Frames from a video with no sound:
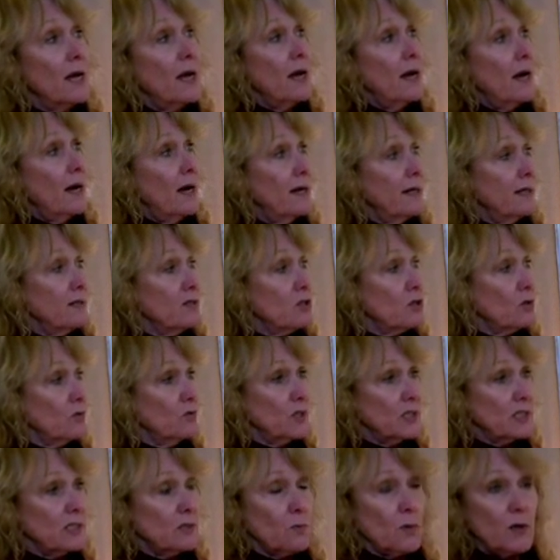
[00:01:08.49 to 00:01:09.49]
And so
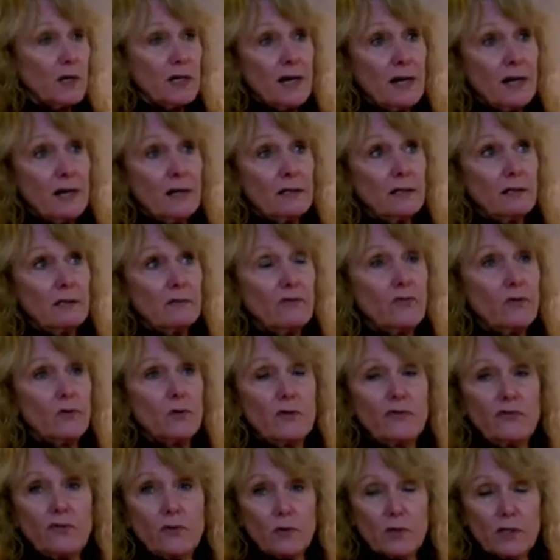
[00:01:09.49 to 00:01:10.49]
this went on for
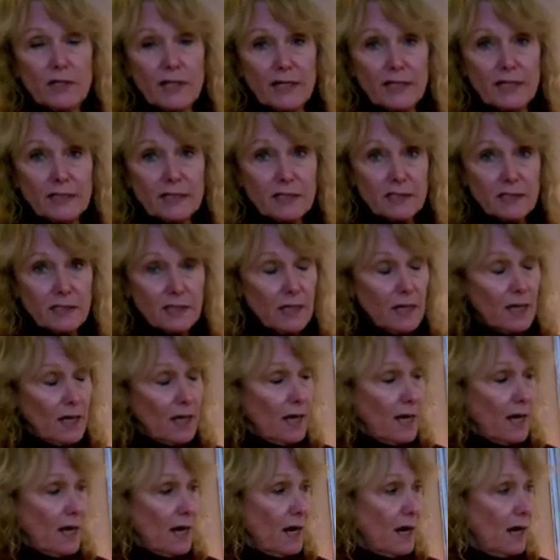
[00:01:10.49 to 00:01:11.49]
4 days,
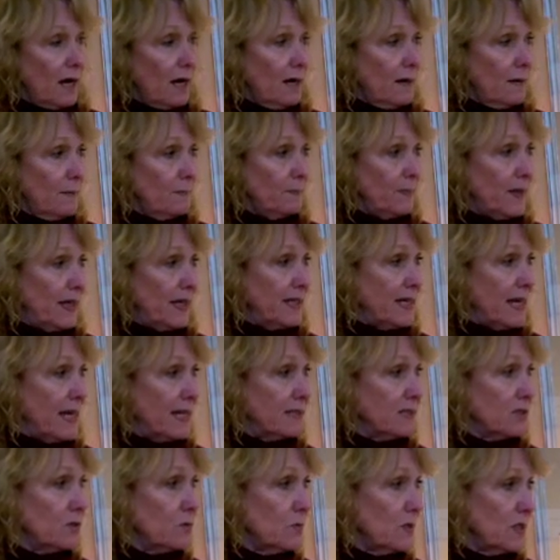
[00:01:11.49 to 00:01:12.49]
and
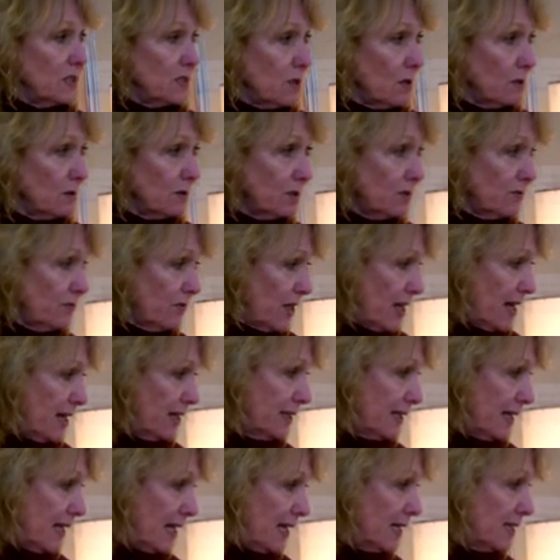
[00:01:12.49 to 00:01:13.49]
as a result of
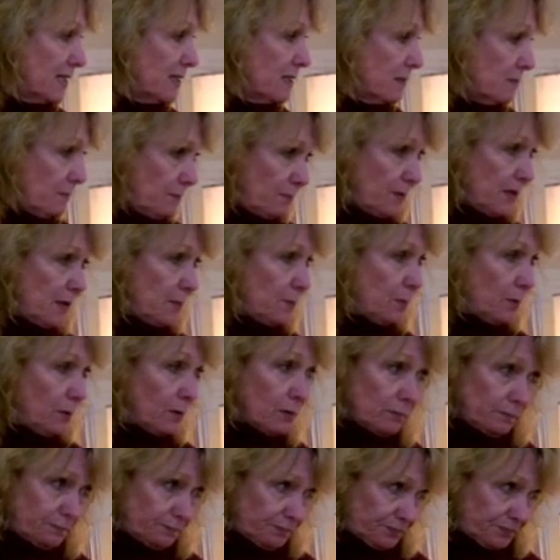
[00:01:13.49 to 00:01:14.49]
that, 8
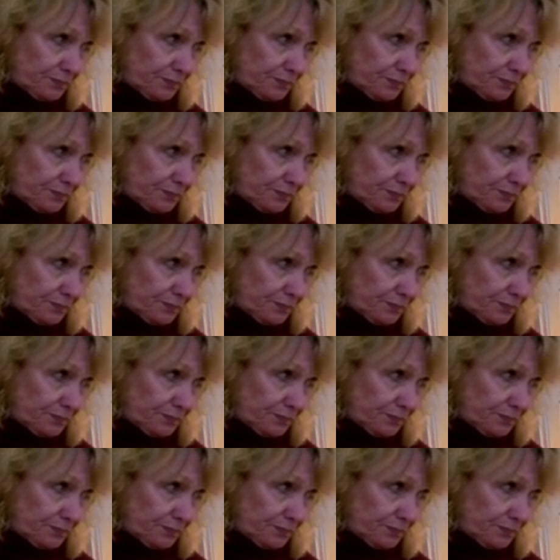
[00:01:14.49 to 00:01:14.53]
people